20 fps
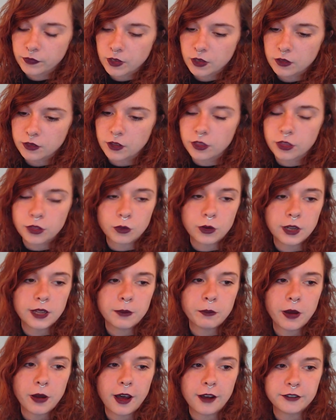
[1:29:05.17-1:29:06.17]
The 3
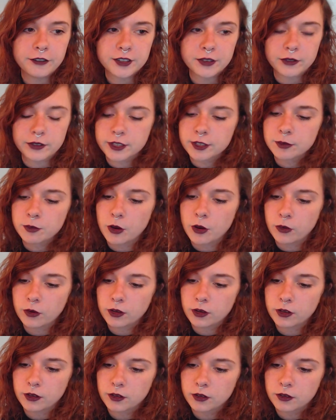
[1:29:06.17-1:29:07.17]
puffs of smoke,
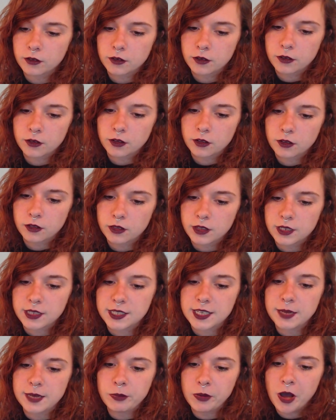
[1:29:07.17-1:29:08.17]
the
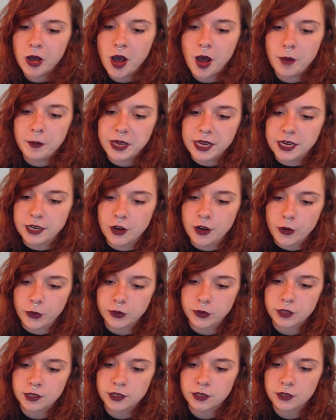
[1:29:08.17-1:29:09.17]
deep humming
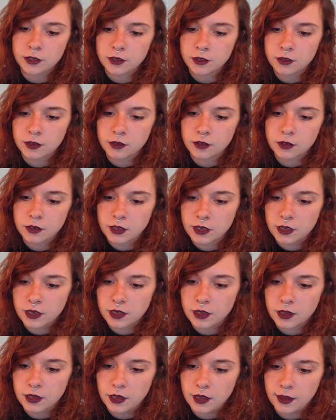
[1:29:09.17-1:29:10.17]
note,
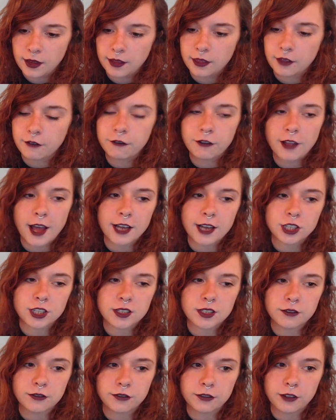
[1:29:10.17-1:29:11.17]
and the flashes
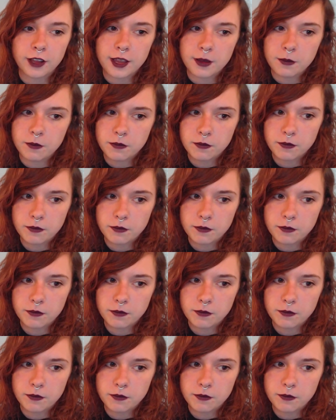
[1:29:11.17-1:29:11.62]
of flame.